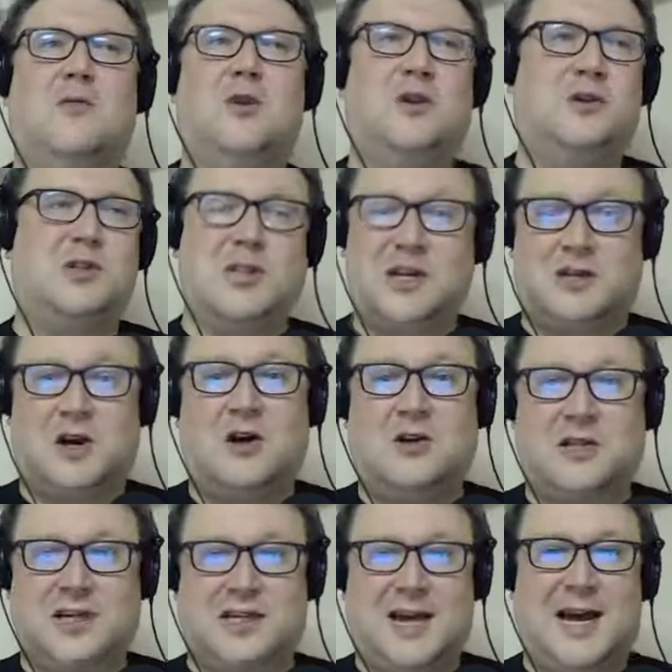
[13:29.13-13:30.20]
when you see a
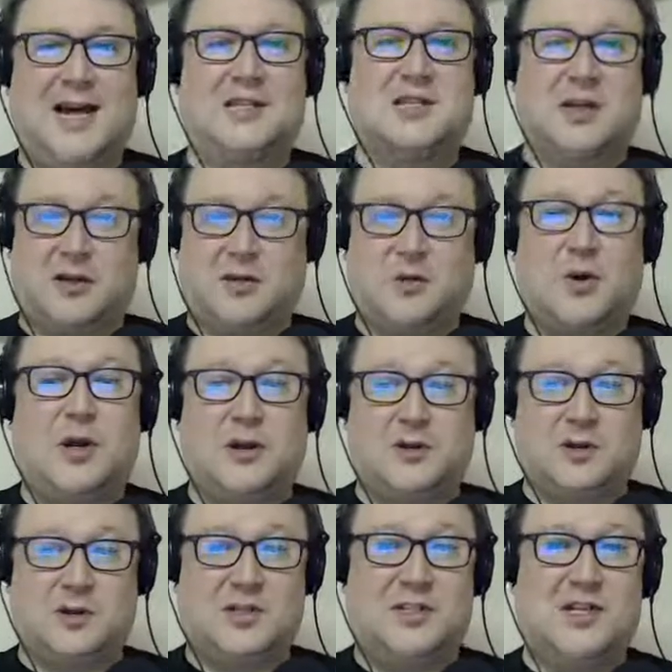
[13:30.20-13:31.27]
daunting task like
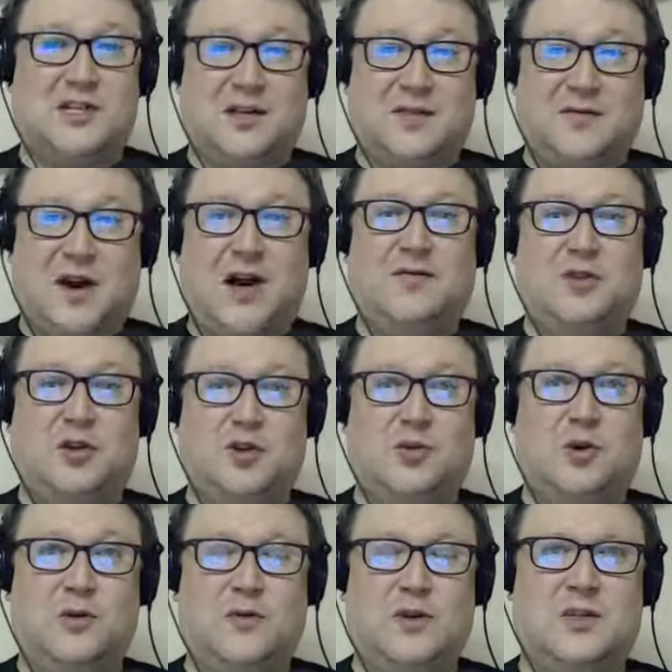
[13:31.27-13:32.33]
365
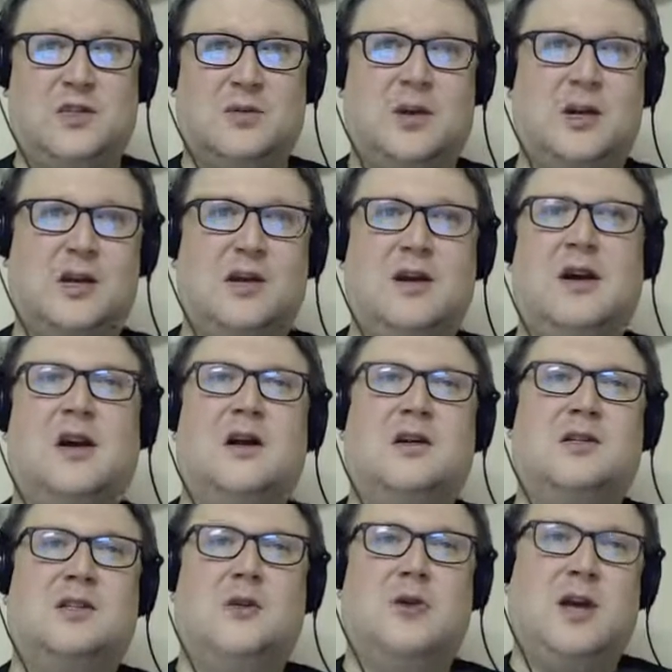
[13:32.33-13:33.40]
new movies to me.
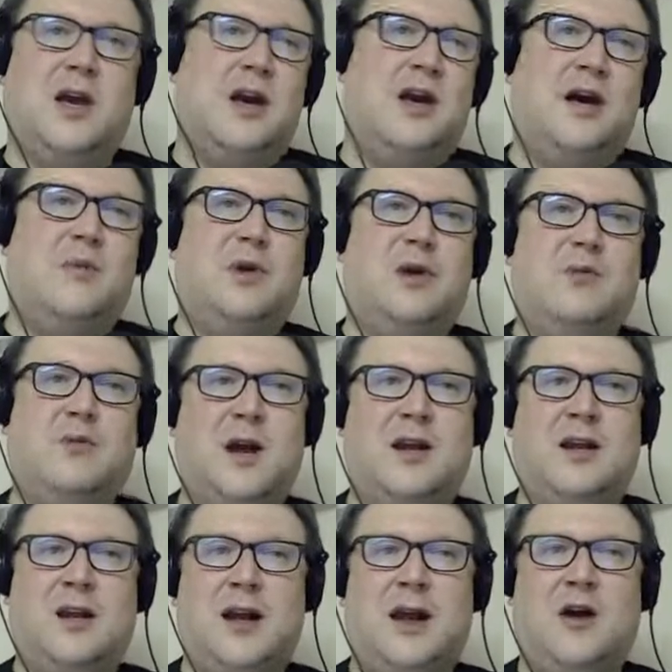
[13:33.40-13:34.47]
So, yeah, I mean,
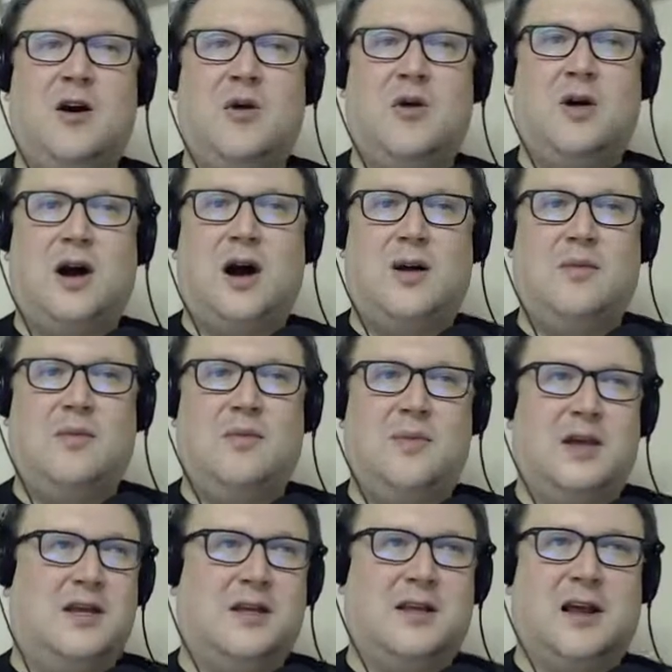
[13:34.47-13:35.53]
right now
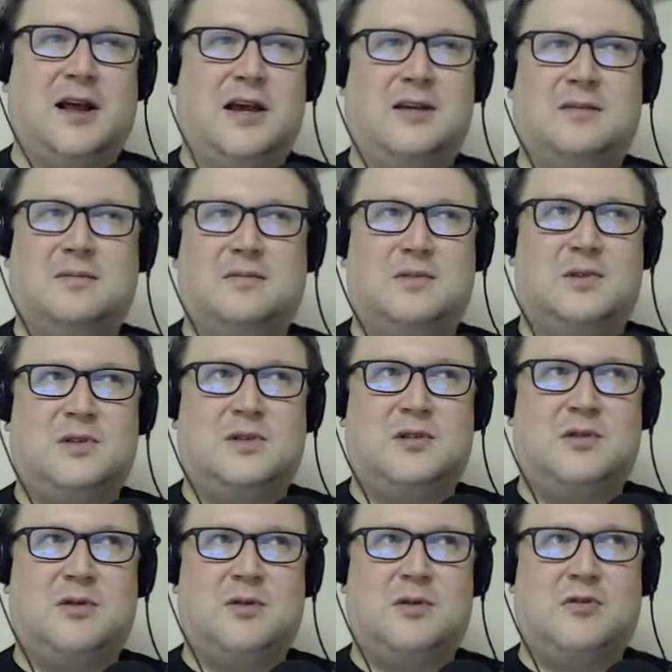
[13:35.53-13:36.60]
I'm in like
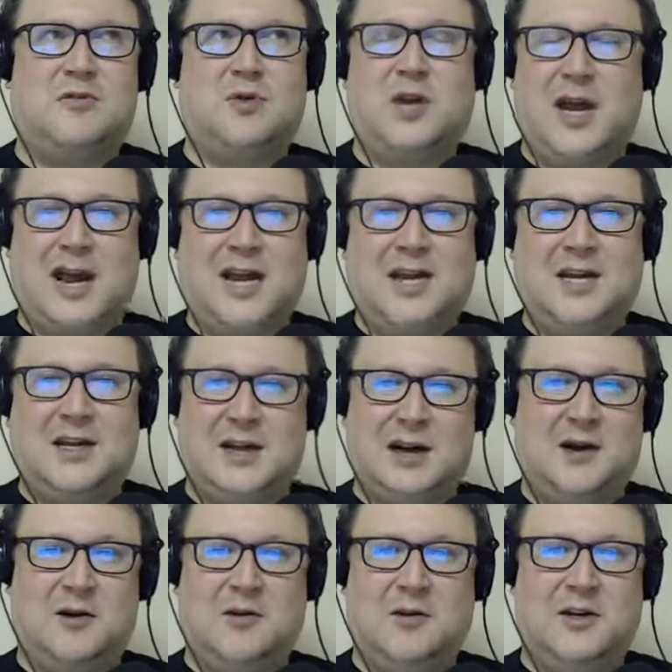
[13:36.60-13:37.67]
380
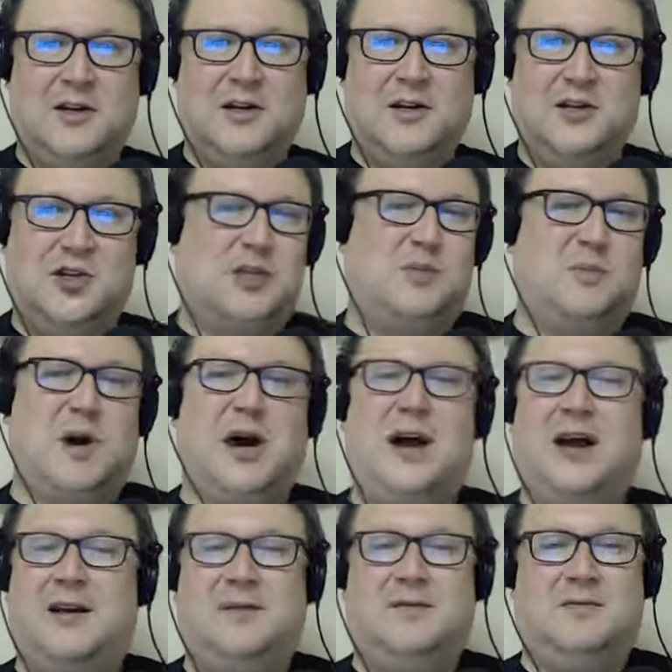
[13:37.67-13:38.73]
now just
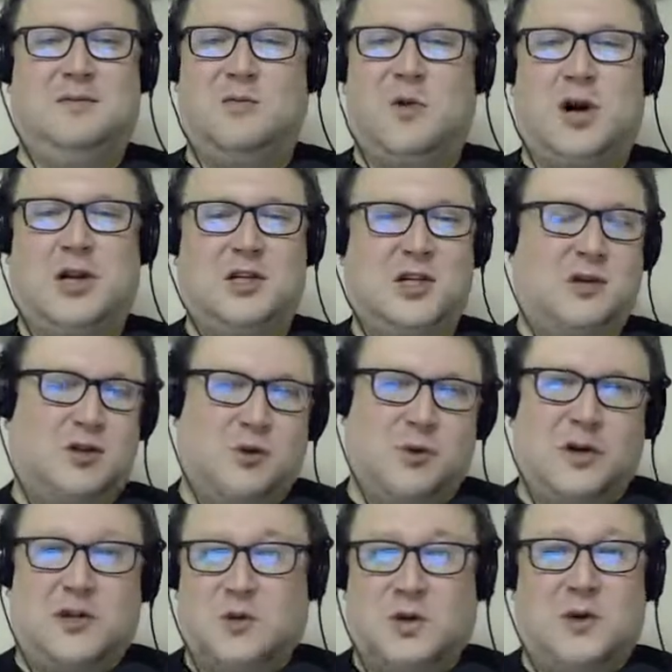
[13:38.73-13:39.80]
by watching
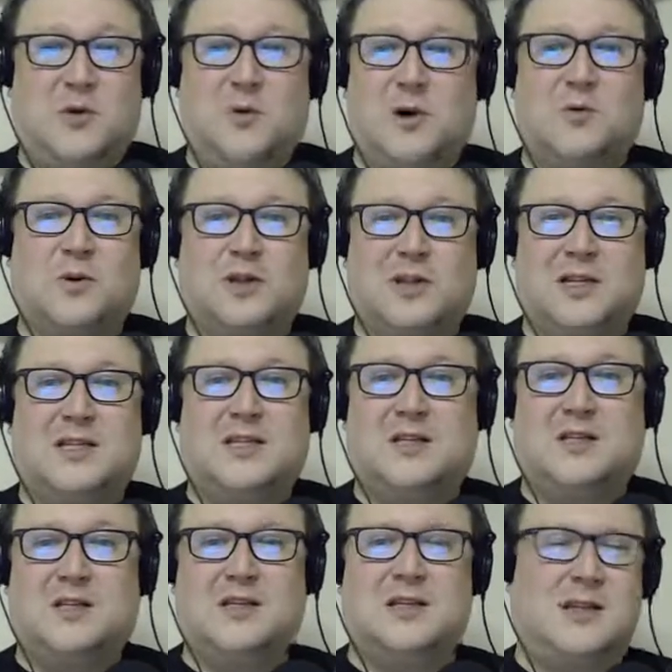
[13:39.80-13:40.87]
2021
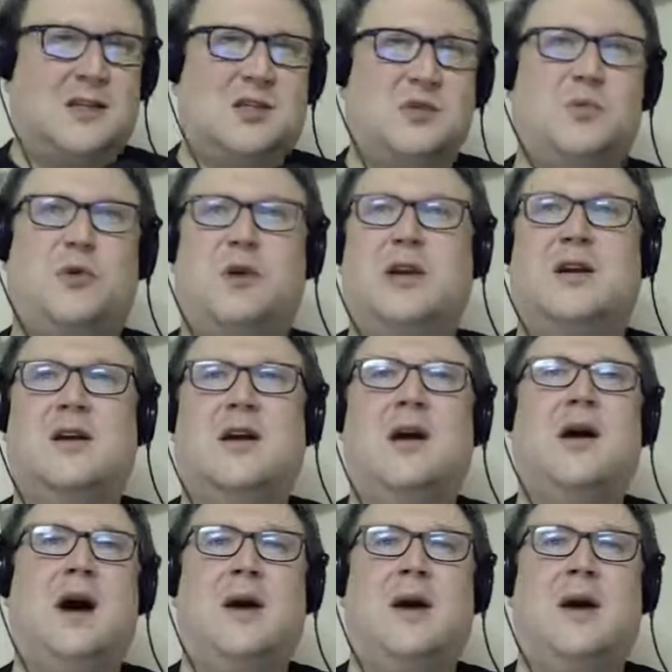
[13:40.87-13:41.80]
releases, because at this point